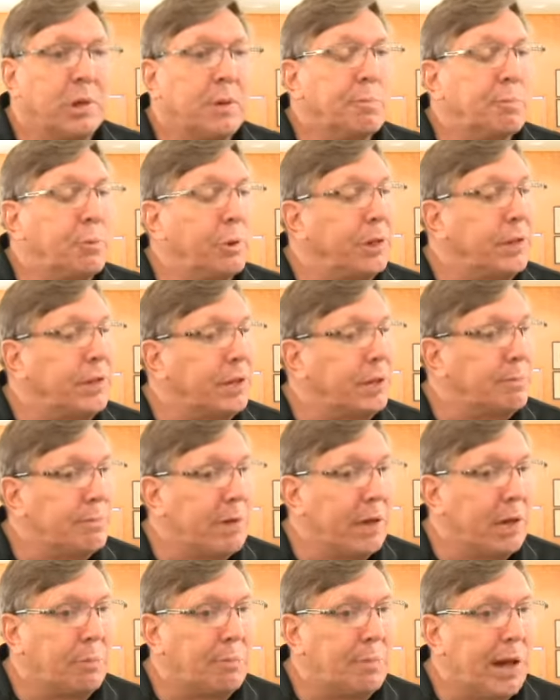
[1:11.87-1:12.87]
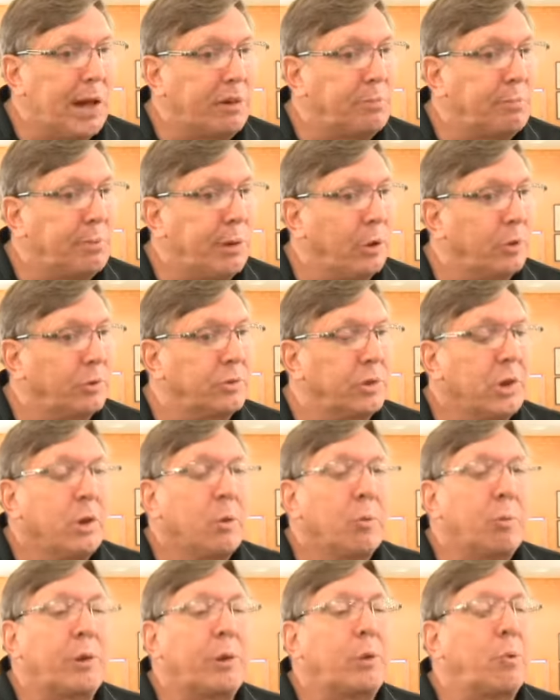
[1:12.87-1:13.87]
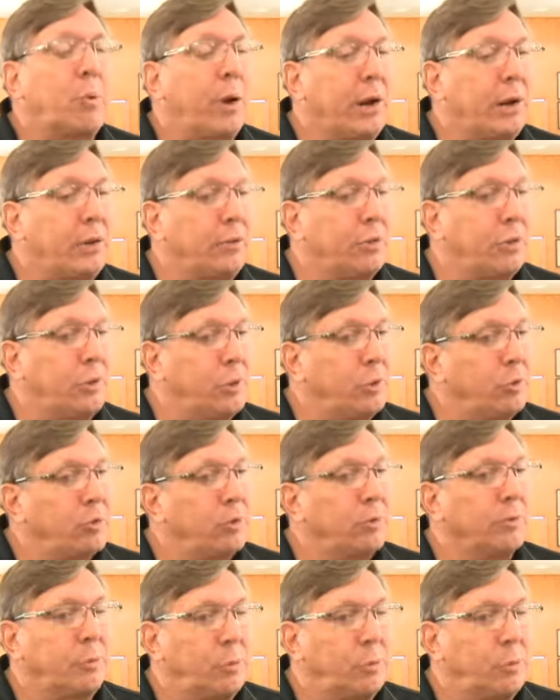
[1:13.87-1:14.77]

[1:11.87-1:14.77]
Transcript: putting in a mailbox post, requires the use of